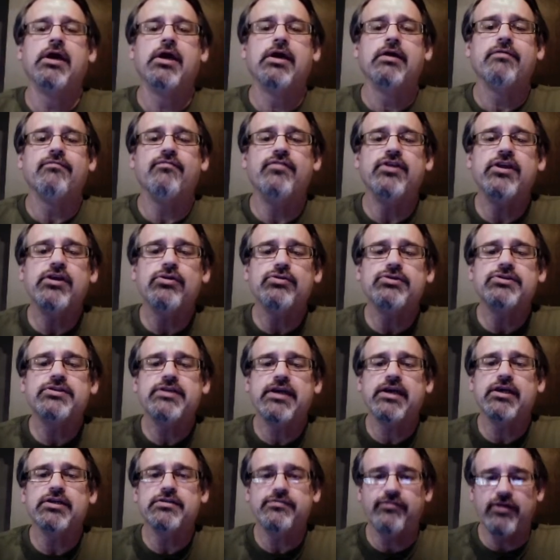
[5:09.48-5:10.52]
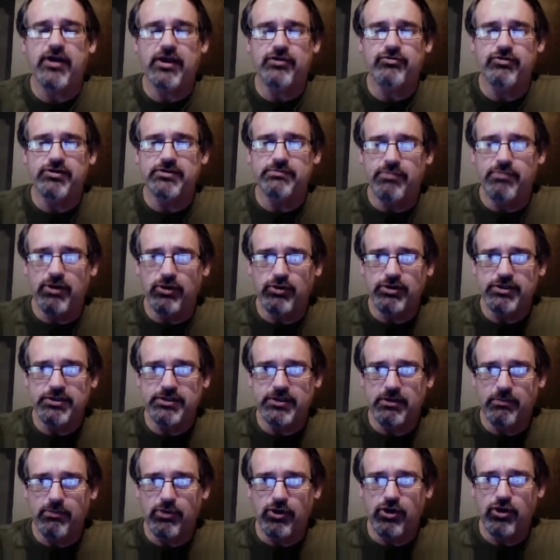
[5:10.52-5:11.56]
Video Sales Factory is bonus
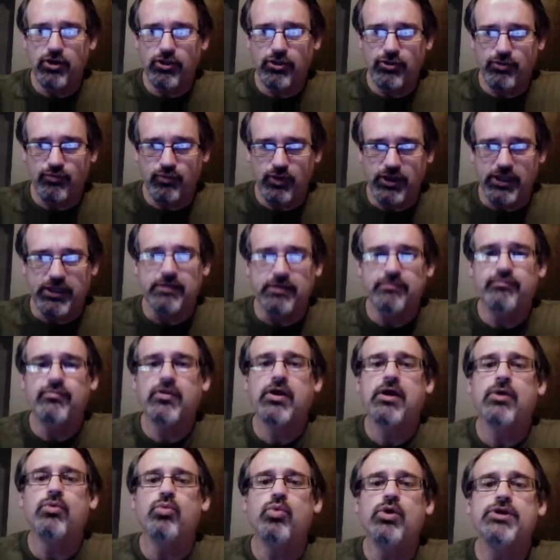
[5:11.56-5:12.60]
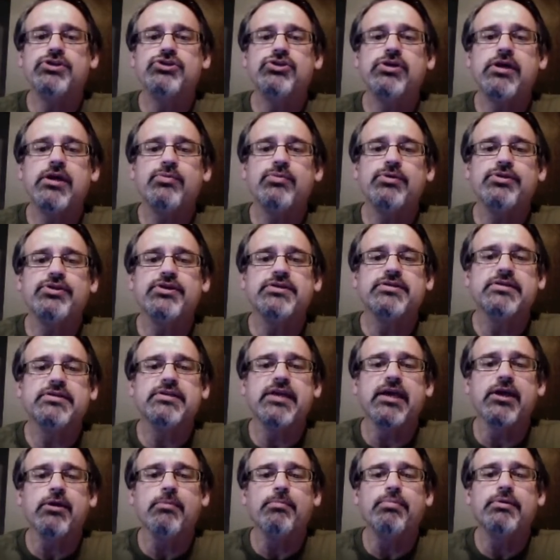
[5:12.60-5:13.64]
number 3. What you get with this is a
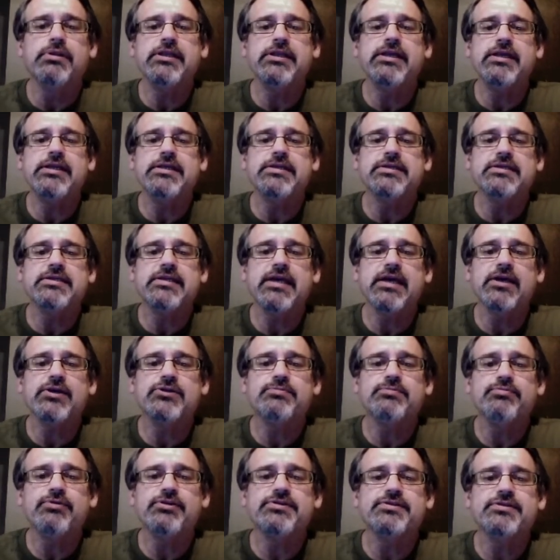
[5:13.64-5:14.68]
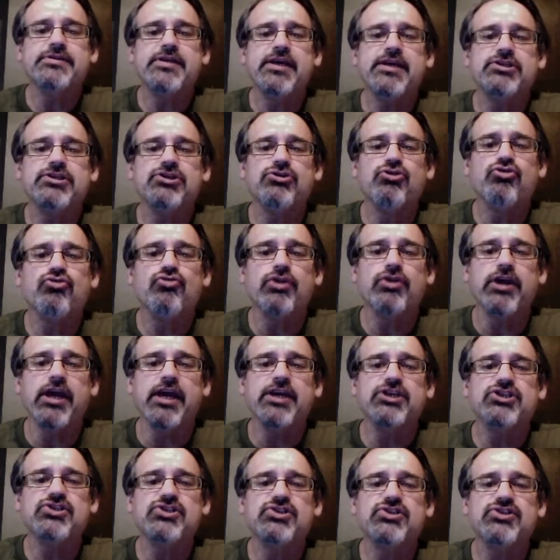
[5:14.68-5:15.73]
complete sales presentation
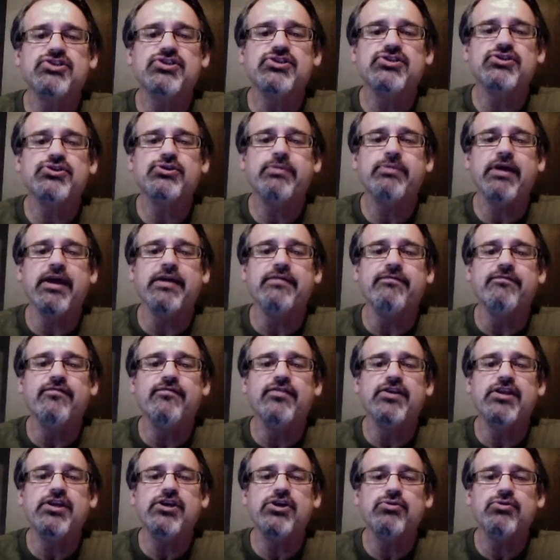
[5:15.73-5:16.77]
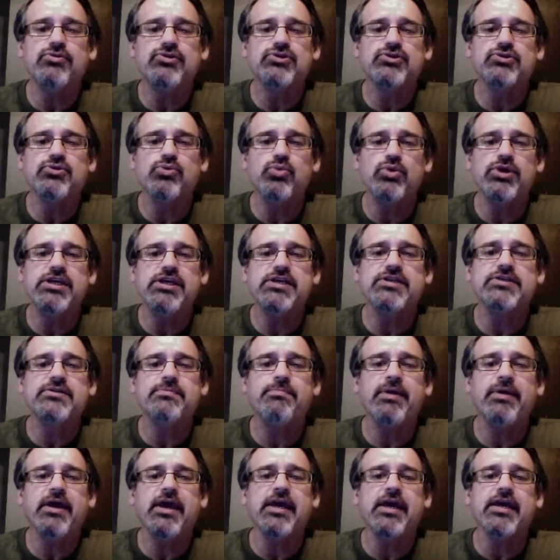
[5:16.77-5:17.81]
creation system and video squeeze
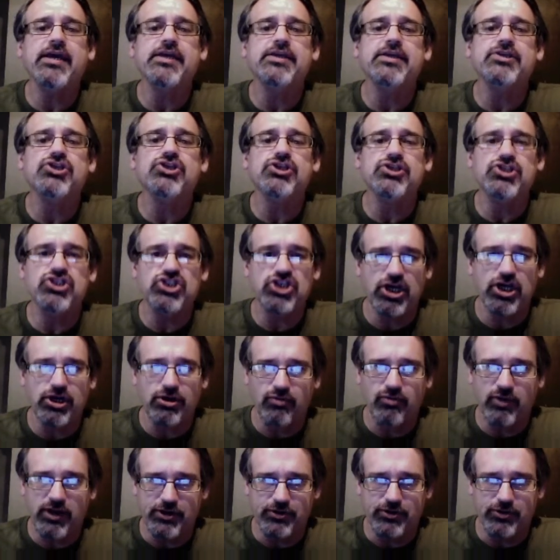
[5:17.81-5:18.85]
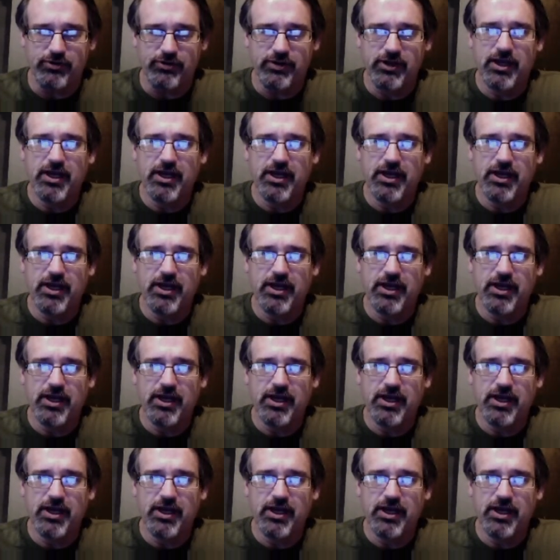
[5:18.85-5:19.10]
page generator.